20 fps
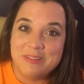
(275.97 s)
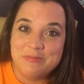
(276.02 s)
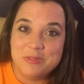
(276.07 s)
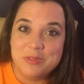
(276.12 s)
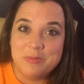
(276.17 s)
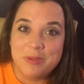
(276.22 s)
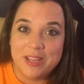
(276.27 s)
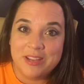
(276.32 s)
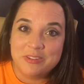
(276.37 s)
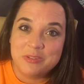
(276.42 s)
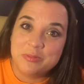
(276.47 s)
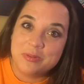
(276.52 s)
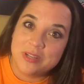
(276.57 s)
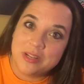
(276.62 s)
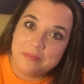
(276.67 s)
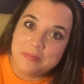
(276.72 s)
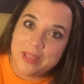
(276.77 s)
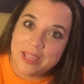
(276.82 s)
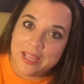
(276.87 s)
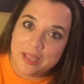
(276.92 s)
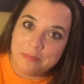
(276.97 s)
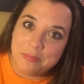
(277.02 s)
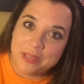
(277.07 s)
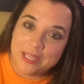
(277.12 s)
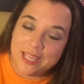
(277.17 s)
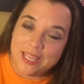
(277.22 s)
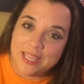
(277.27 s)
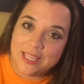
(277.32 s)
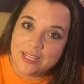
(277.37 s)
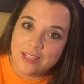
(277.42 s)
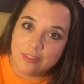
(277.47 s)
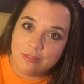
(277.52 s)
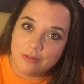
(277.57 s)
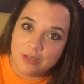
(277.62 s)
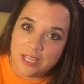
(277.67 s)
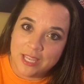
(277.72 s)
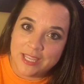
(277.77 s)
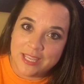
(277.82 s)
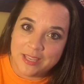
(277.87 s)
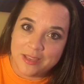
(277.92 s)
You might have to put on makeup again at
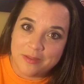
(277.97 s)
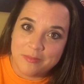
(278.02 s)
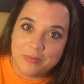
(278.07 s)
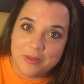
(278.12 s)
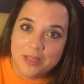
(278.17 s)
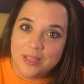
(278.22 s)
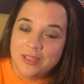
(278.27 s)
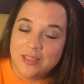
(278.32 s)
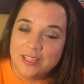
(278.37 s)
3 a.m.